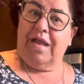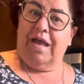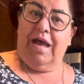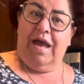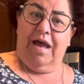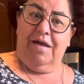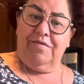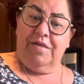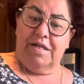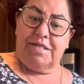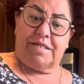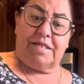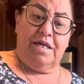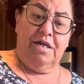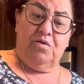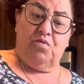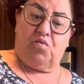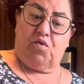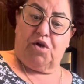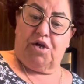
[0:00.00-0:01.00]
And that's
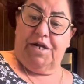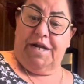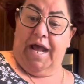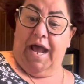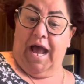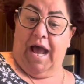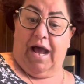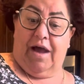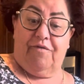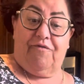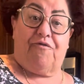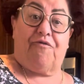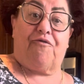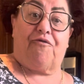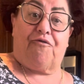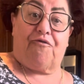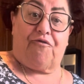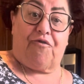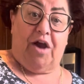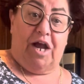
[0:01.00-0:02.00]
it. We're gonna have
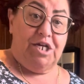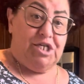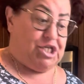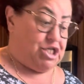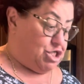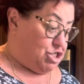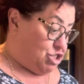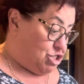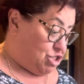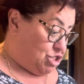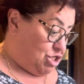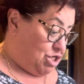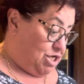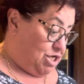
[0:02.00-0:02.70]
fresh